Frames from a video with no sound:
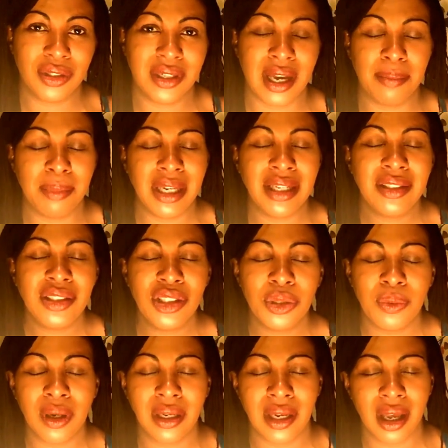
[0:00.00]
to come
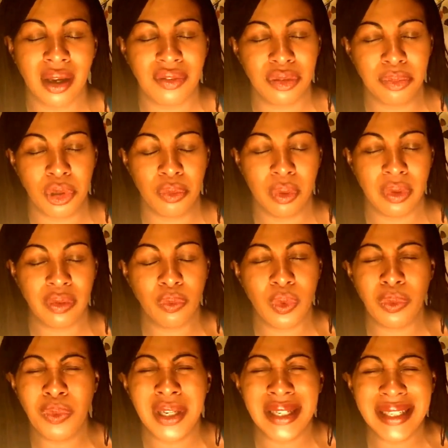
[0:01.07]
into our lives more,
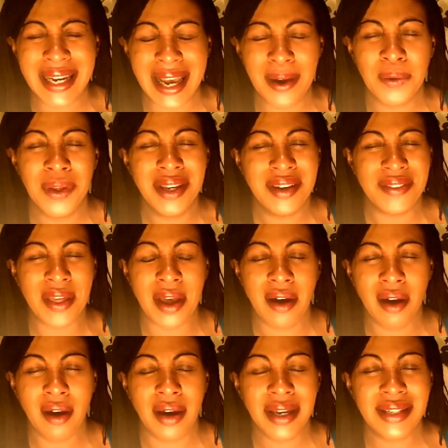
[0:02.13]
when we allow that
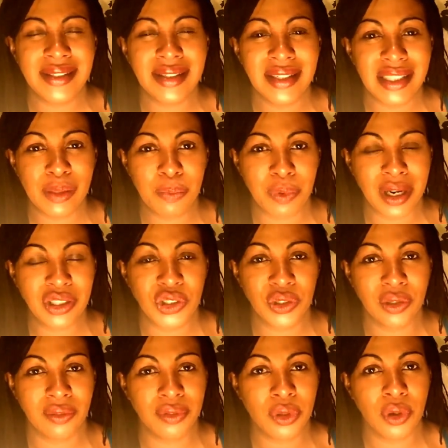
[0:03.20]
highest
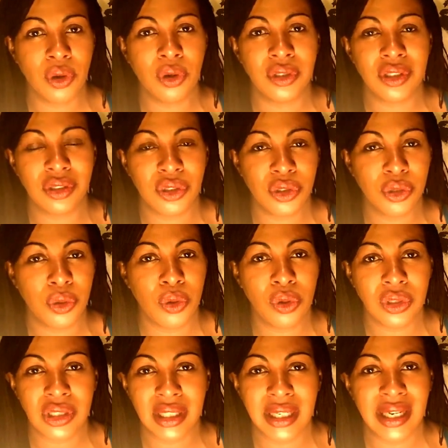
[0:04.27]
expression of God,
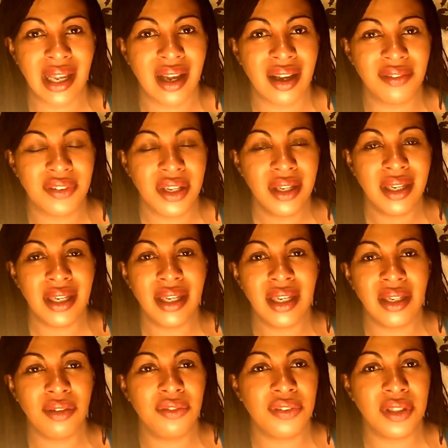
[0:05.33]
source, love,
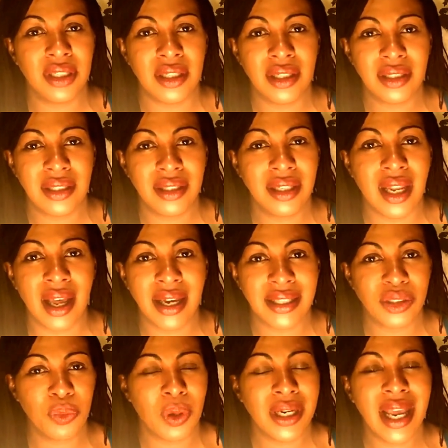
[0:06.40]
infinite
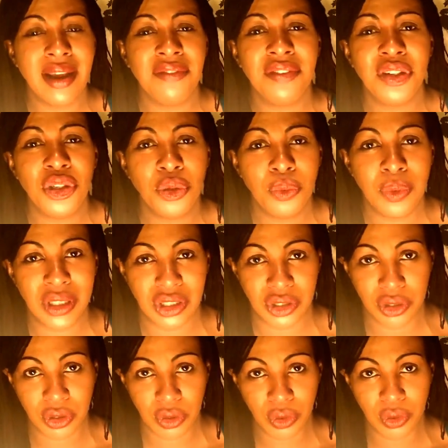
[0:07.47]
light, whatever you wish
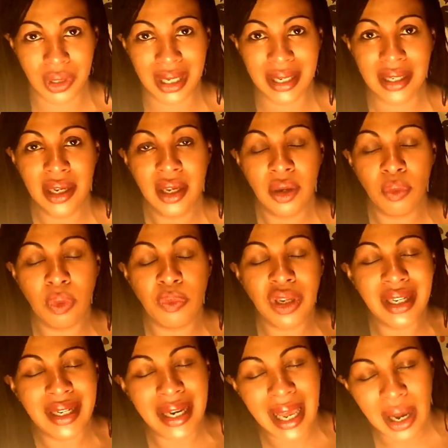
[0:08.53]
to call it, when
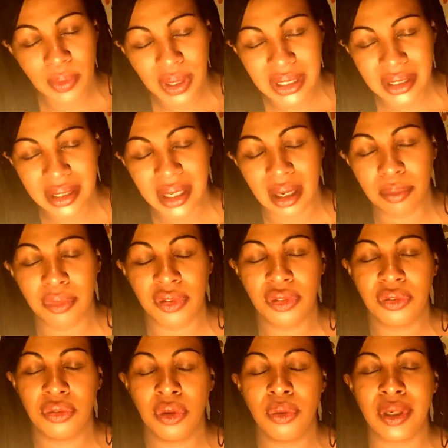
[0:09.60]
we allow it to come
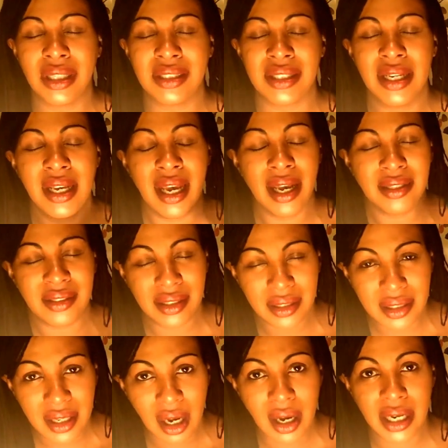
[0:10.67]
through us and to
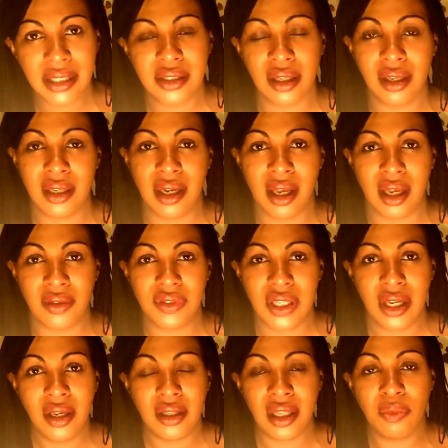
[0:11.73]
guide our lives,
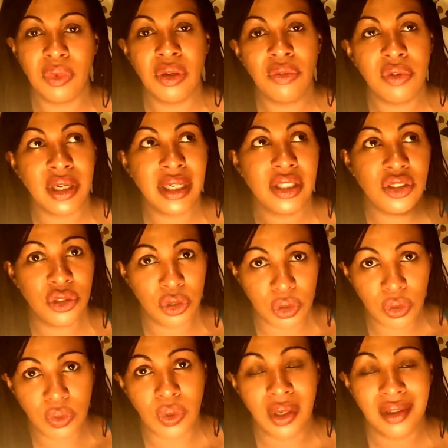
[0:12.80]
then we really
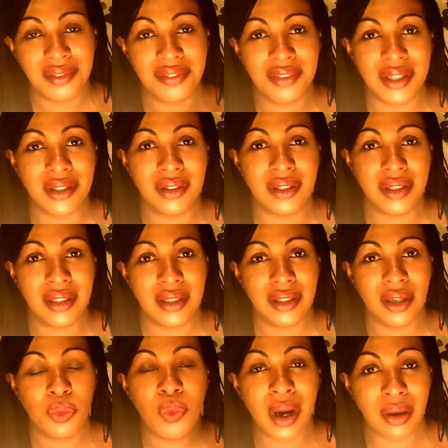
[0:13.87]
do feel
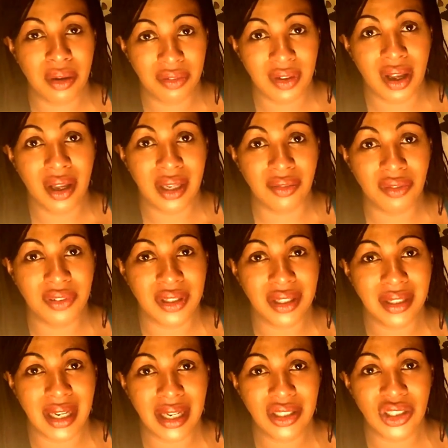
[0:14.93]
aware of our
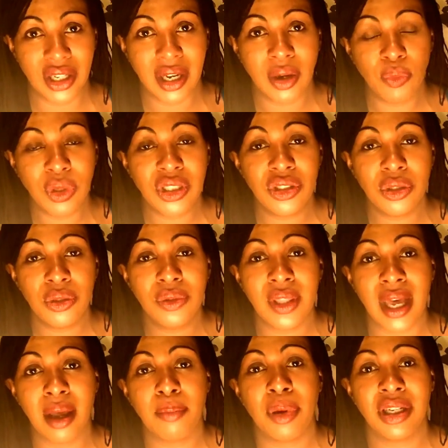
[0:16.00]
infinite nature, and we do
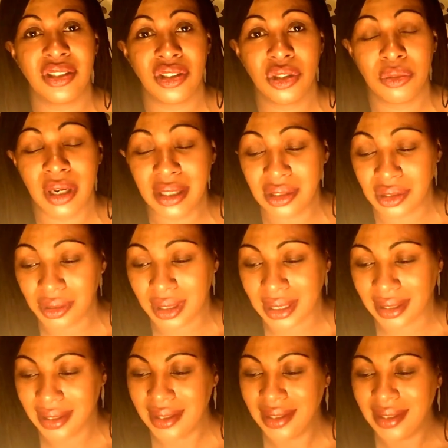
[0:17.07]
that by surrendering.